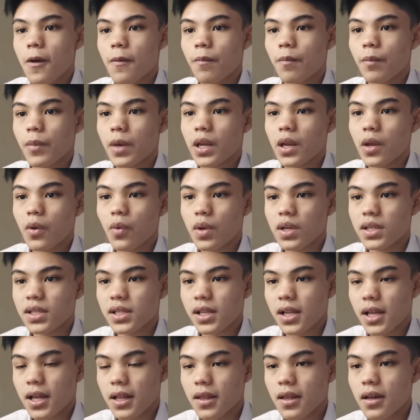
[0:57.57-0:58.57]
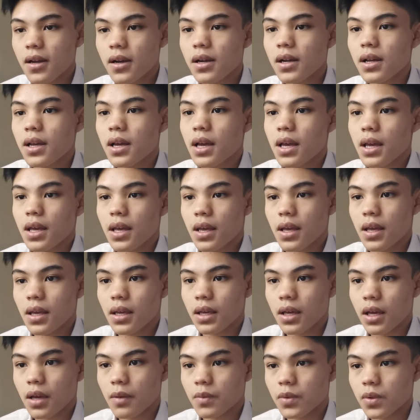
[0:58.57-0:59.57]
Many weeks later,
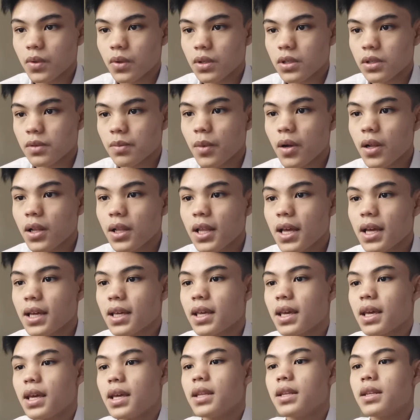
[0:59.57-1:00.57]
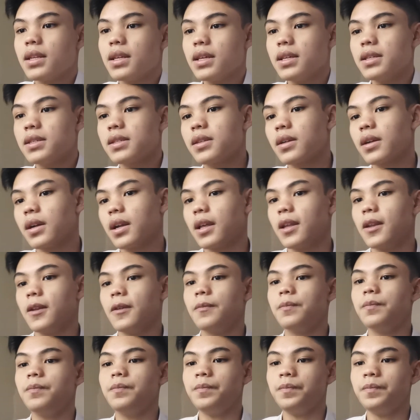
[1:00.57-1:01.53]
he came to a small lake in the eastern land.